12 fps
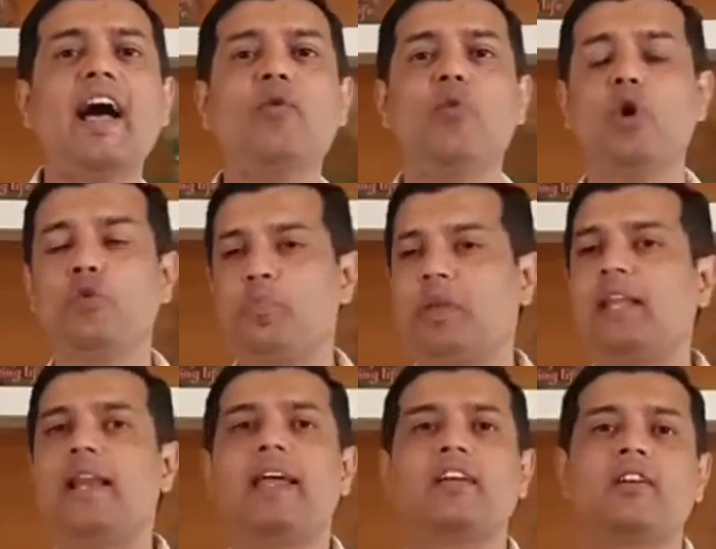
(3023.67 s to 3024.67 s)
I won't
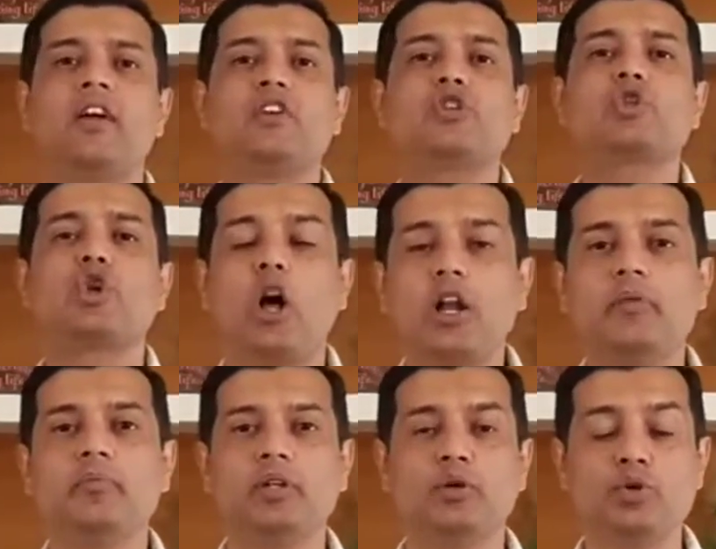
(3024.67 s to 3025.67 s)
be like
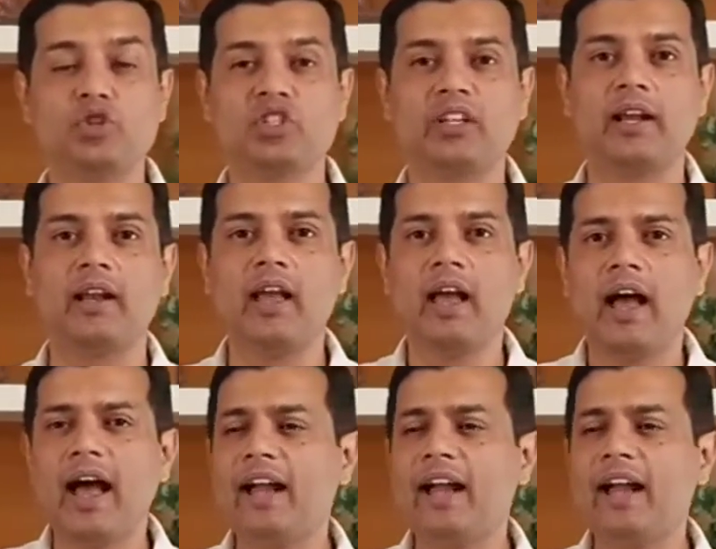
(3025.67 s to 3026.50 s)
Solomon who said,